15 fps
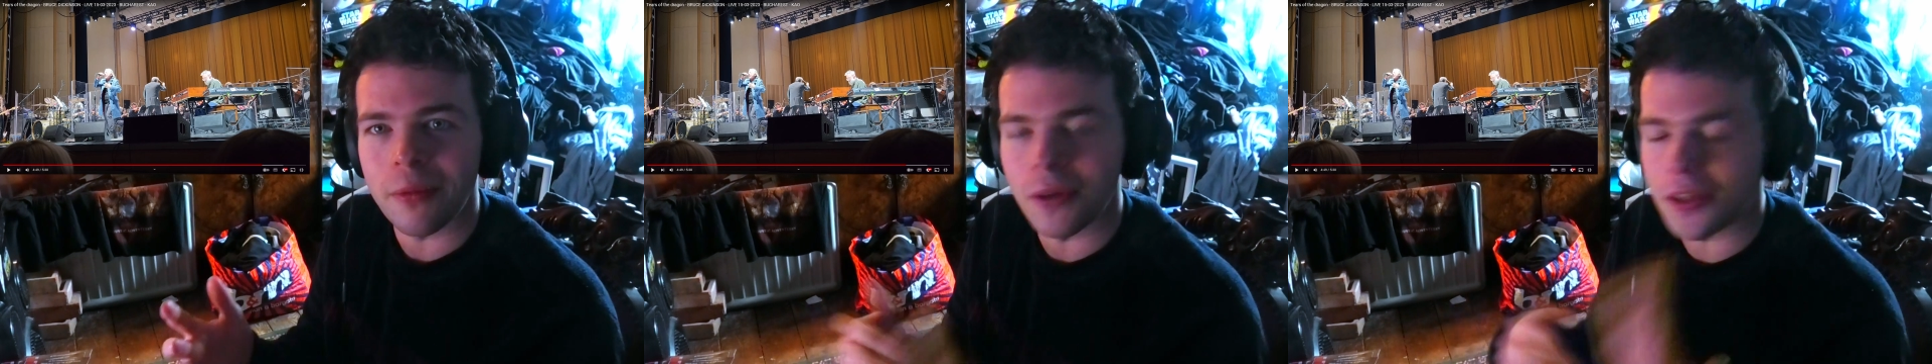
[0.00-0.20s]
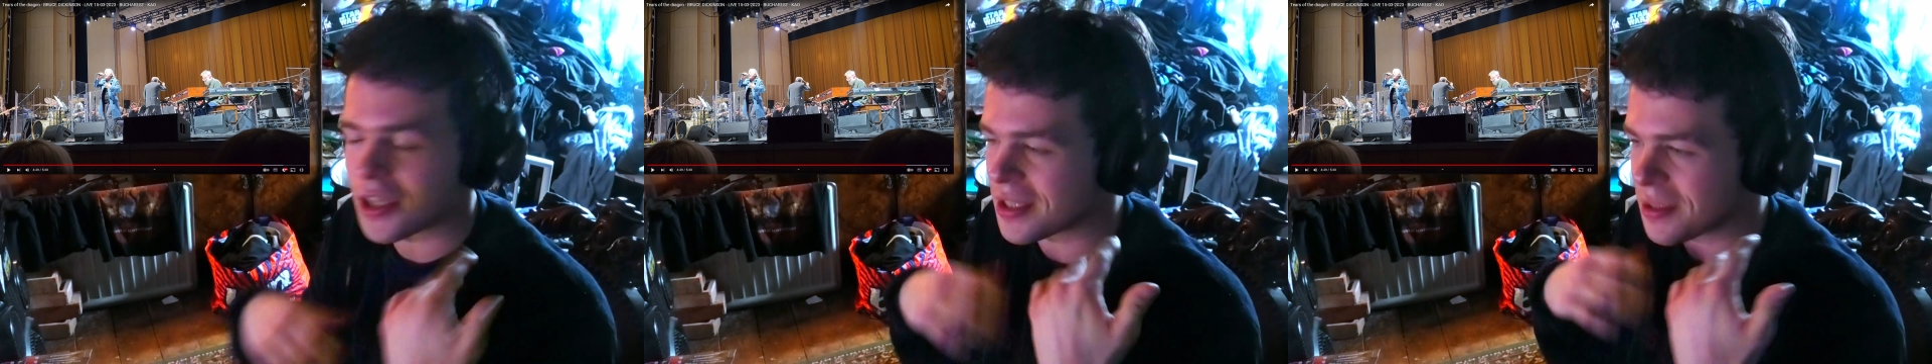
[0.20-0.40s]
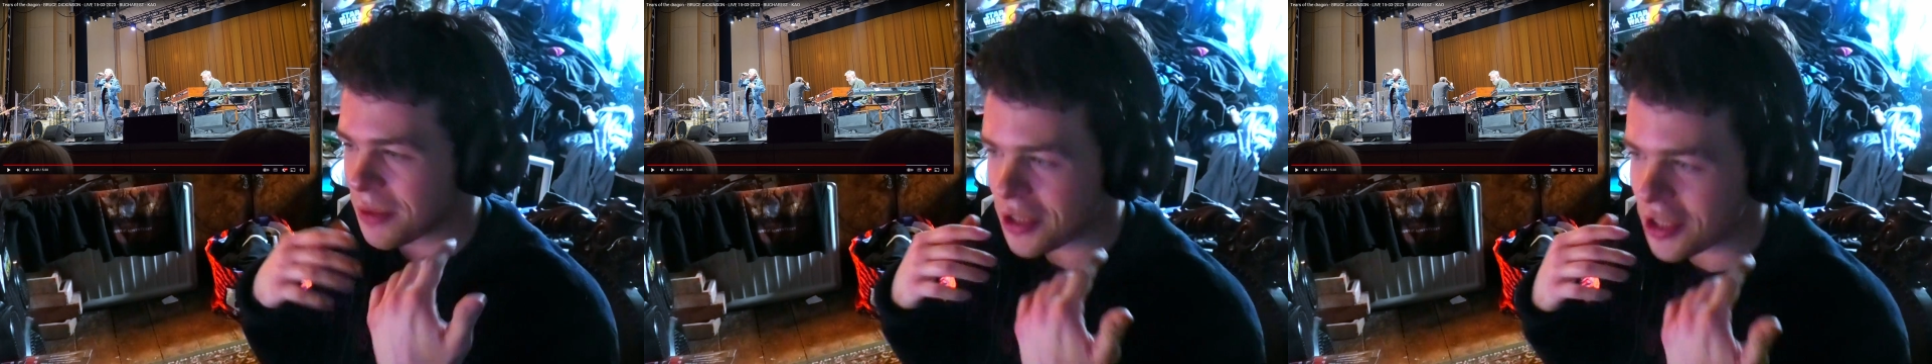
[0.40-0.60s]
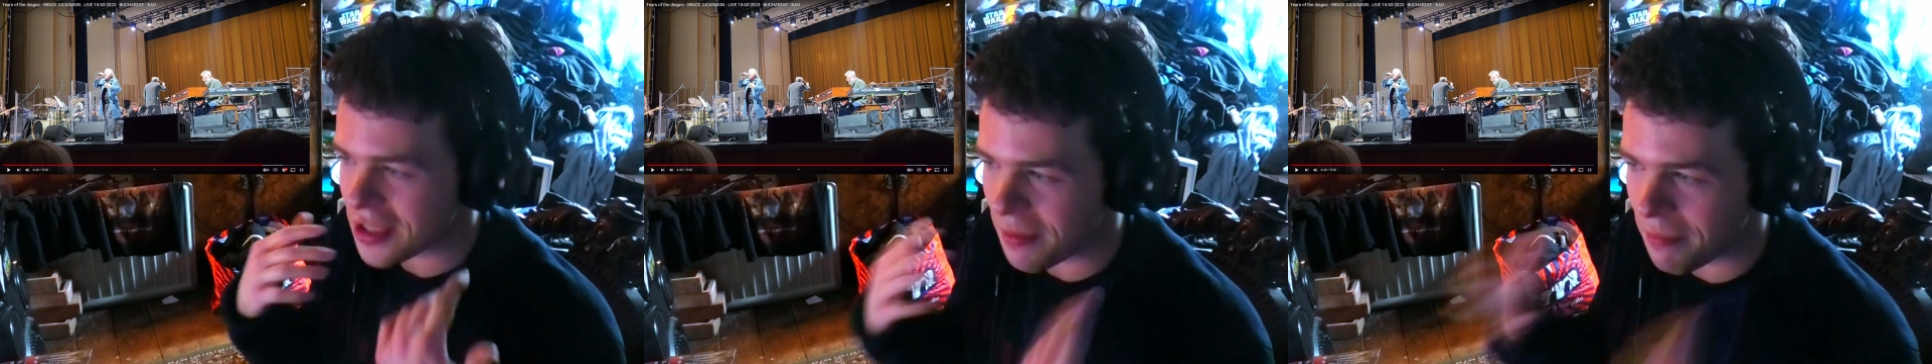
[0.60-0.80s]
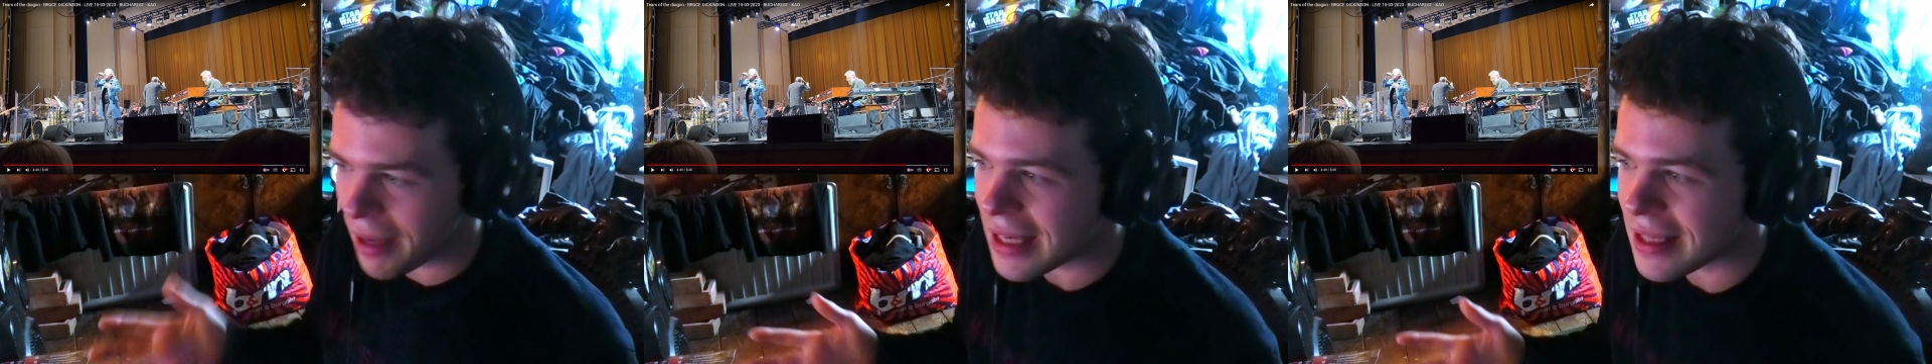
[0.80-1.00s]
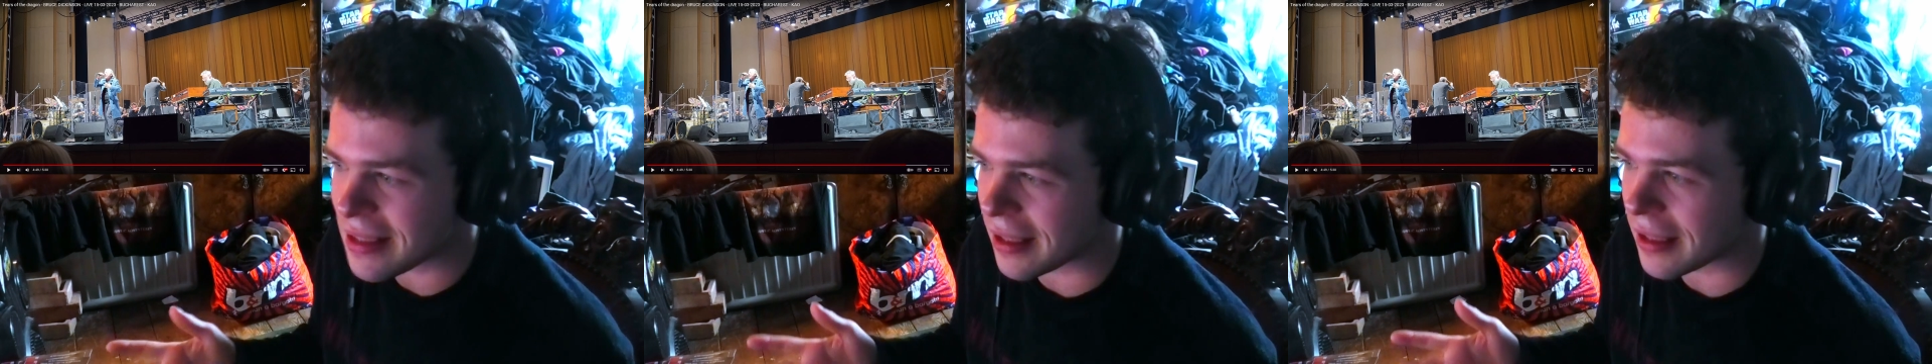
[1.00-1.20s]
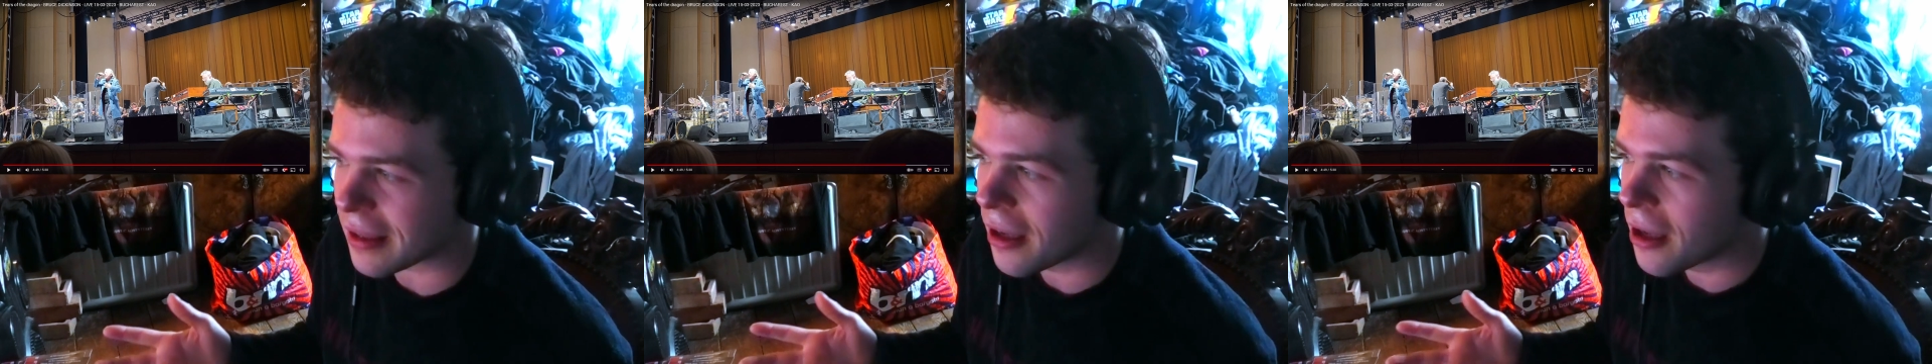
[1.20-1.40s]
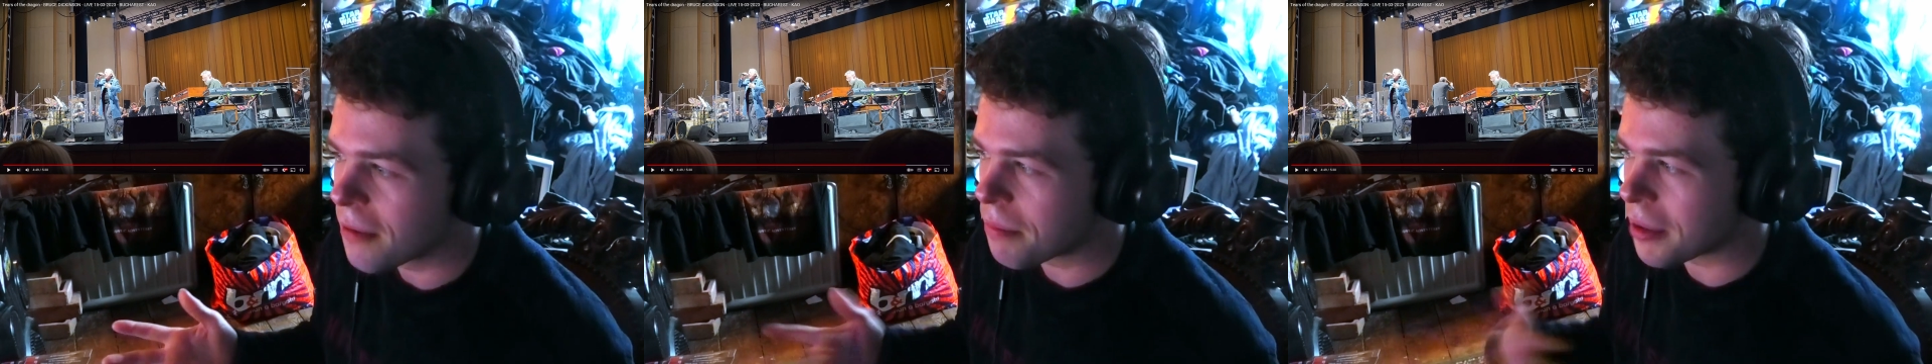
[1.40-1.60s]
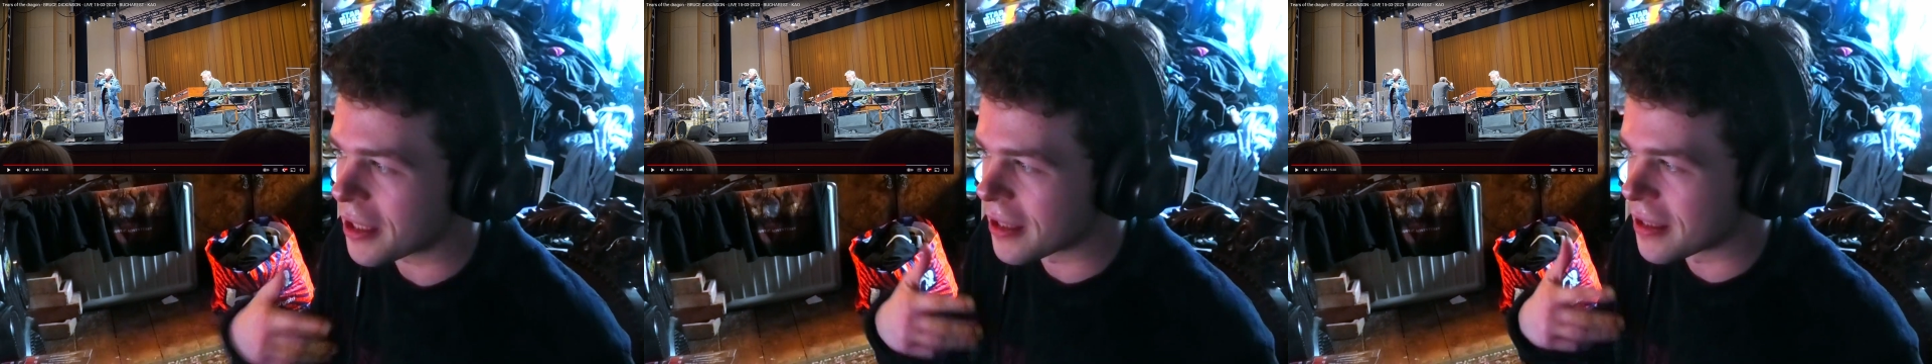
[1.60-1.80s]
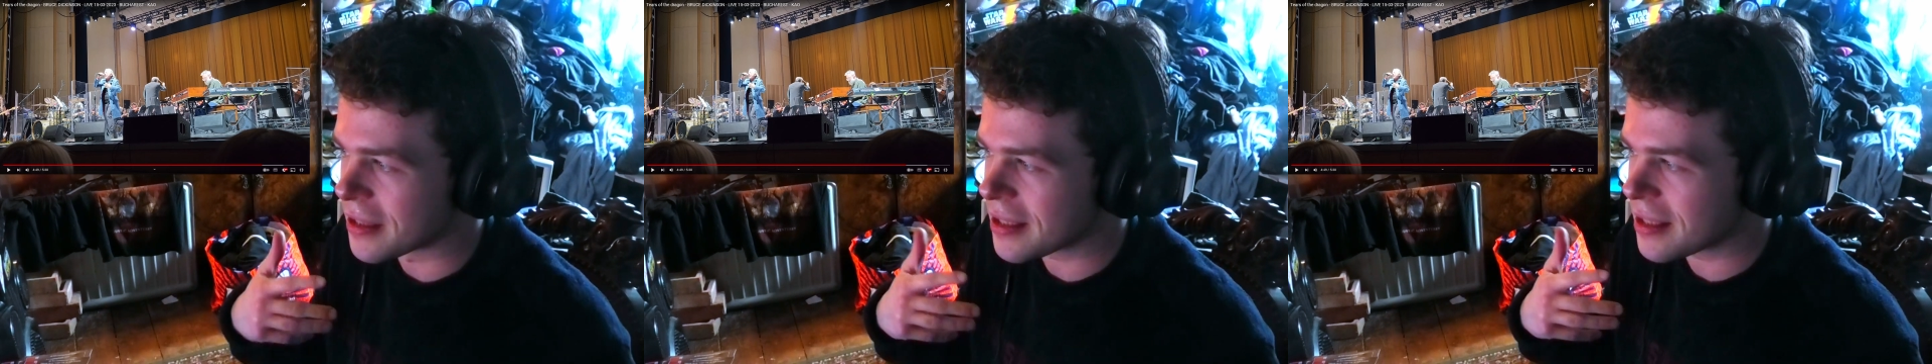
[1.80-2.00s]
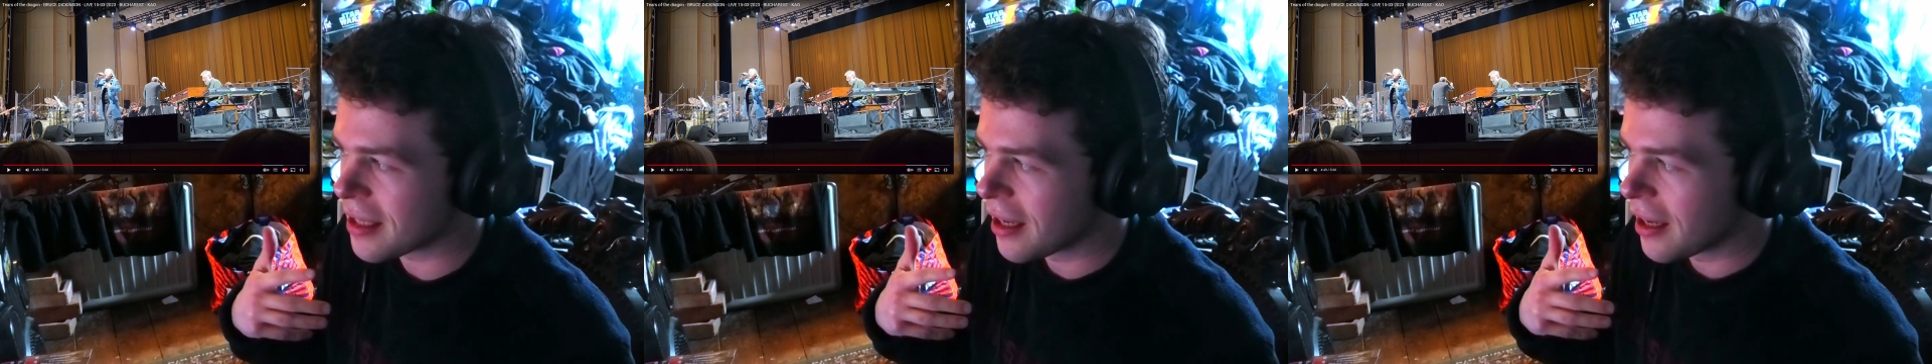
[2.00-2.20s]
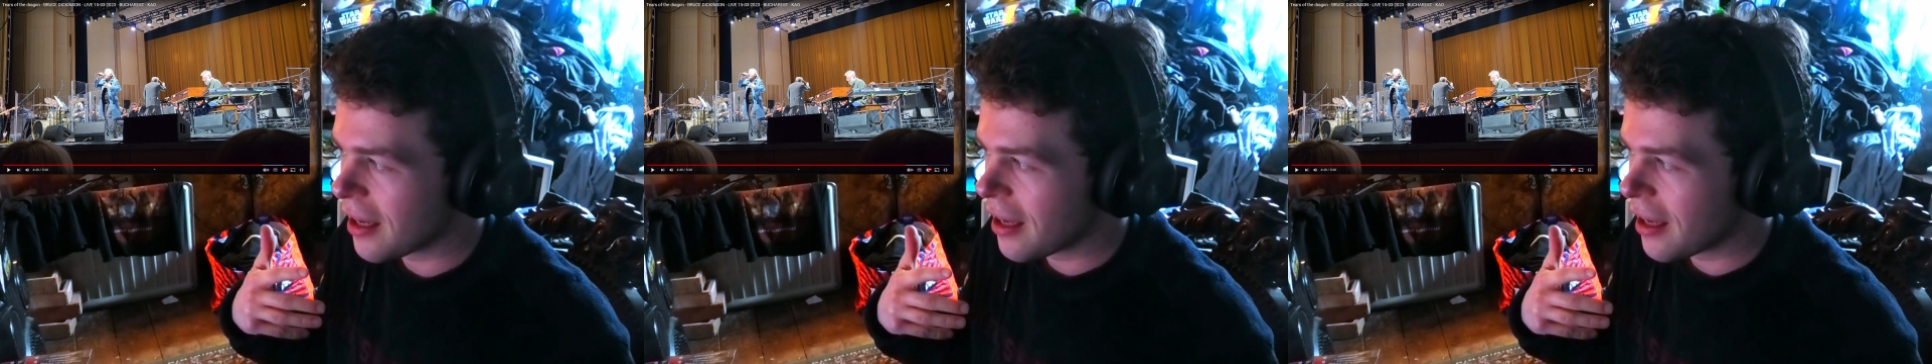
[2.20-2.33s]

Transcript: which is amazing, because